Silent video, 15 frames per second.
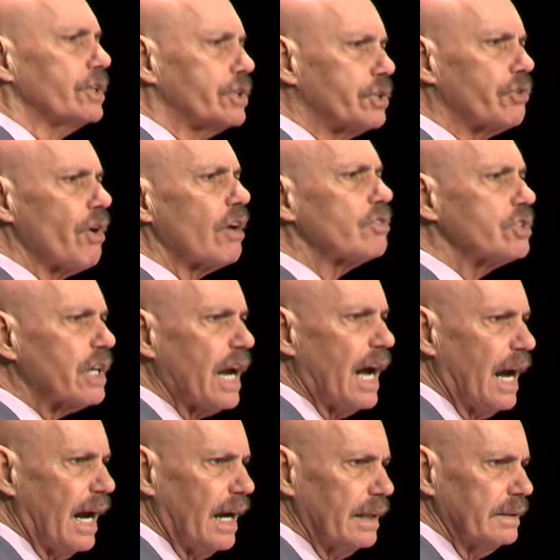trust
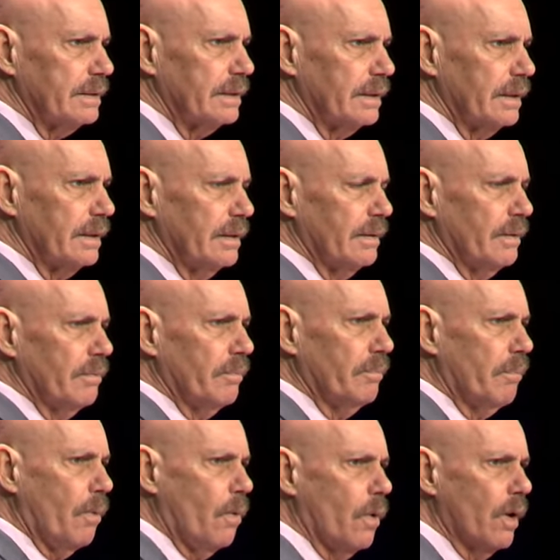God
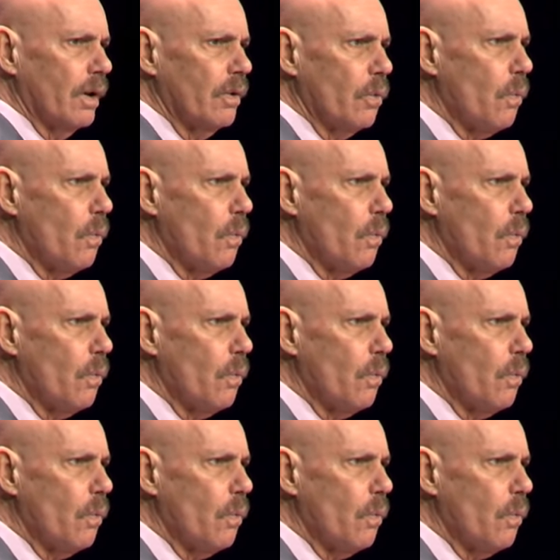more.